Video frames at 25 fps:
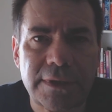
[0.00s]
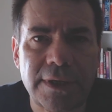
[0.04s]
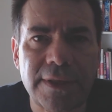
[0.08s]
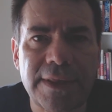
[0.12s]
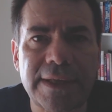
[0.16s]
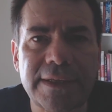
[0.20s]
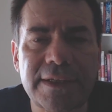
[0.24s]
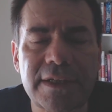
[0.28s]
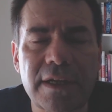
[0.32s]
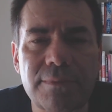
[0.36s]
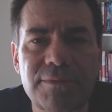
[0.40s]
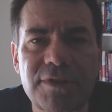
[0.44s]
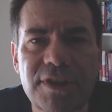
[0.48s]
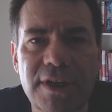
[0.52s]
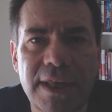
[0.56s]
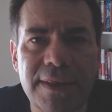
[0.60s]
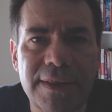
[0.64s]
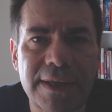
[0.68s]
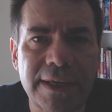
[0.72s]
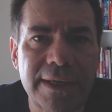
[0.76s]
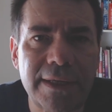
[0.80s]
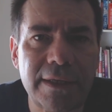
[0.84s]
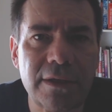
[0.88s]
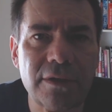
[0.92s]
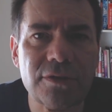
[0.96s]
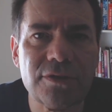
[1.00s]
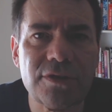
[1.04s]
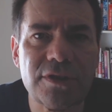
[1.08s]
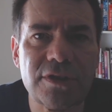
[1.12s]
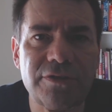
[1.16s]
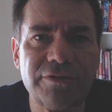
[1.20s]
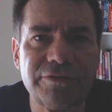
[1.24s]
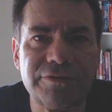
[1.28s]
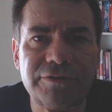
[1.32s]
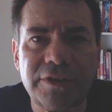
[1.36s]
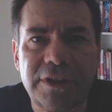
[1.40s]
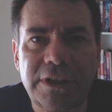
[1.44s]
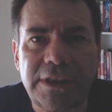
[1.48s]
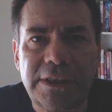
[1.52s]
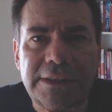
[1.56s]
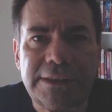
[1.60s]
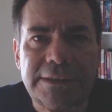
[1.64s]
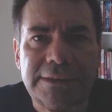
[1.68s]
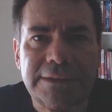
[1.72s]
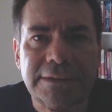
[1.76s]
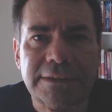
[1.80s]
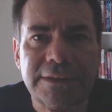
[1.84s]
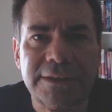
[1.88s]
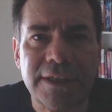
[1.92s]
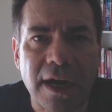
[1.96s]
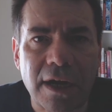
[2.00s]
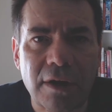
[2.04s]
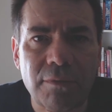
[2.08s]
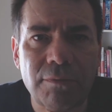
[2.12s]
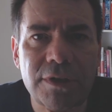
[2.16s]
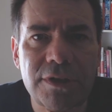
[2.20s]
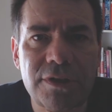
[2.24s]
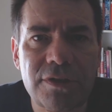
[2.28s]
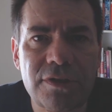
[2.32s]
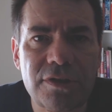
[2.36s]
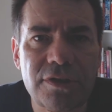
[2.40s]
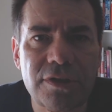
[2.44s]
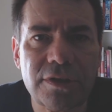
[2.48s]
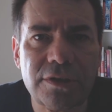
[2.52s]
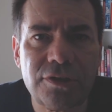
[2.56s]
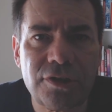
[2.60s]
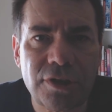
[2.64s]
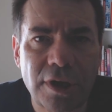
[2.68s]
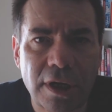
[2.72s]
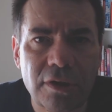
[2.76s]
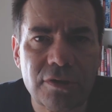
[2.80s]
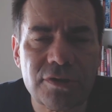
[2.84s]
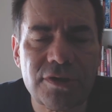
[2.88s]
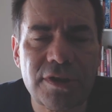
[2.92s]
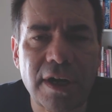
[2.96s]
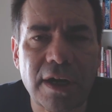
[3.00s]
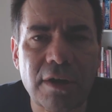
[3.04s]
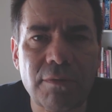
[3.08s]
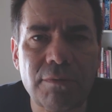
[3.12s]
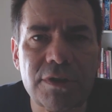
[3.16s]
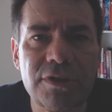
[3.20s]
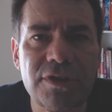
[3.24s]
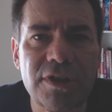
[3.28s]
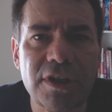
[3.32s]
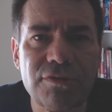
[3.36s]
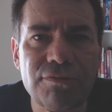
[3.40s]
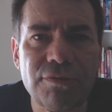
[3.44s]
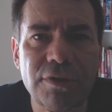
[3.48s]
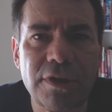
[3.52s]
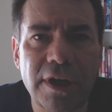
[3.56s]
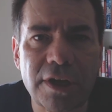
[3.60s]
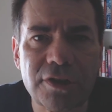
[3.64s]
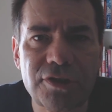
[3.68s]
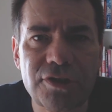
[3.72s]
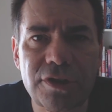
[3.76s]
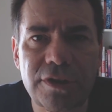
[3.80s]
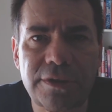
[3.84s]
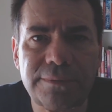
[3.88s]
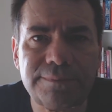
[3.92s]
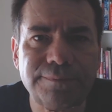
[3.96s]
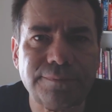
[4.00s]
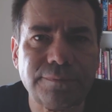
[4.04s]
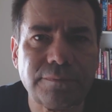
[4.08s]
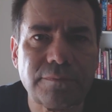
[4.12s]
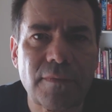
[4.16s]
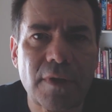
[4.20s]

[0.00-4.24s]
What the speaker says: Now, that comes on the heels of Charles Darwin's introduction